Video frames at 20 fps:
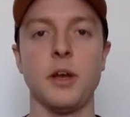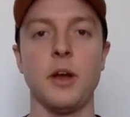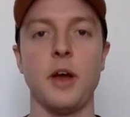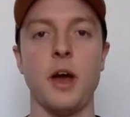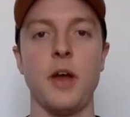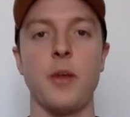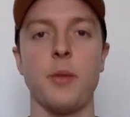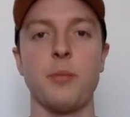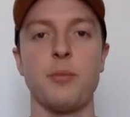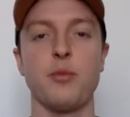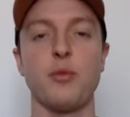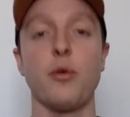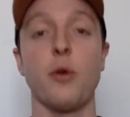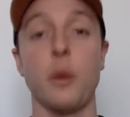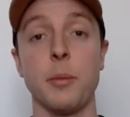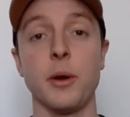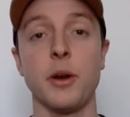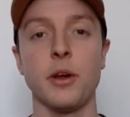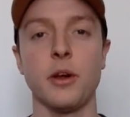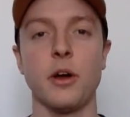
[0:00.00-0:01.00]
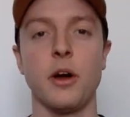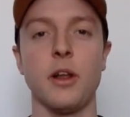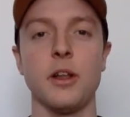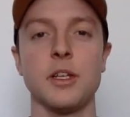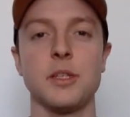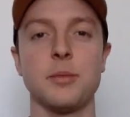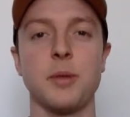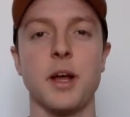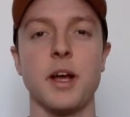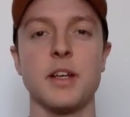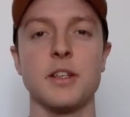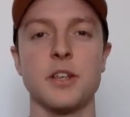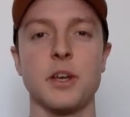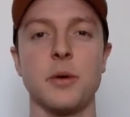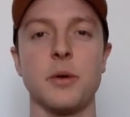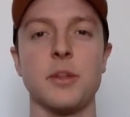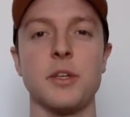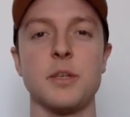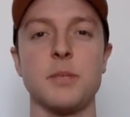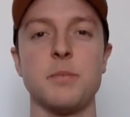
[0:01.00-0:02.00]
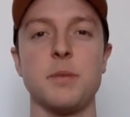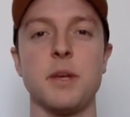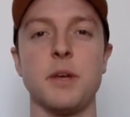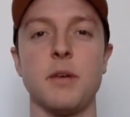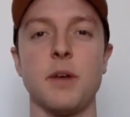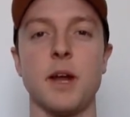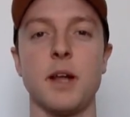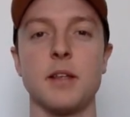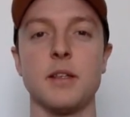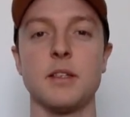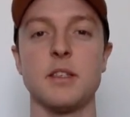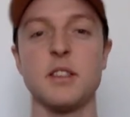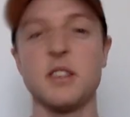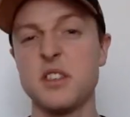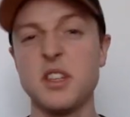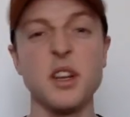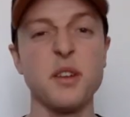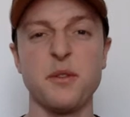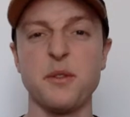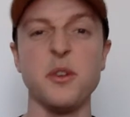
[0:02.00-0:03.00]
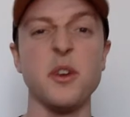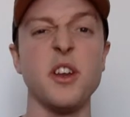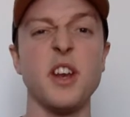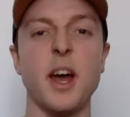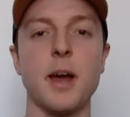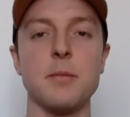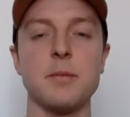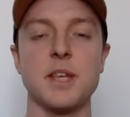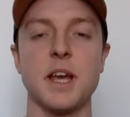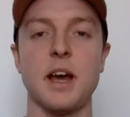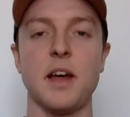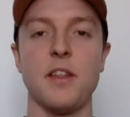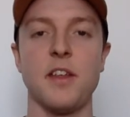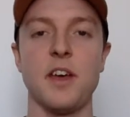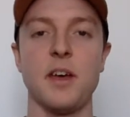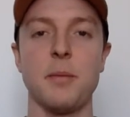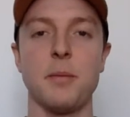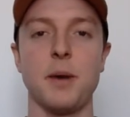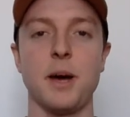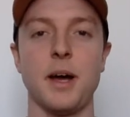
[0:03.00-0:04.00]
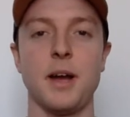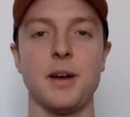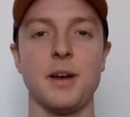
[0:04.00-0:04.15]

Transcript: other prominent college players go on these big runs, there's still a few names out there, but